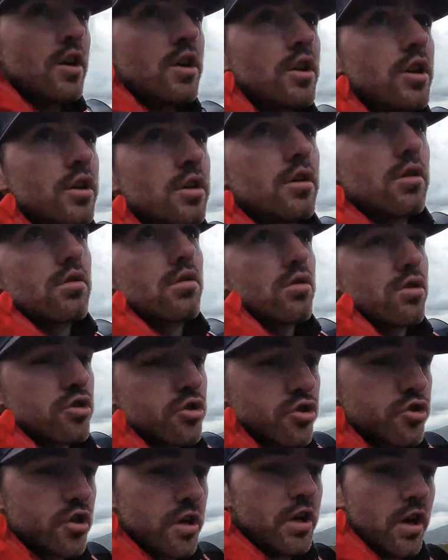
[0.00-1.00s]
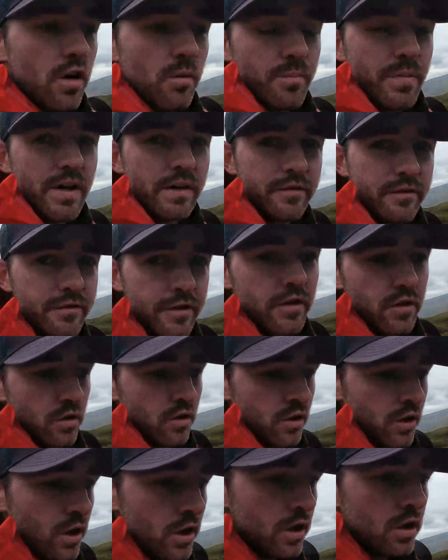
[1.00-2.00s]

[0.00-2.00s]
You could go straight up Ben Vion.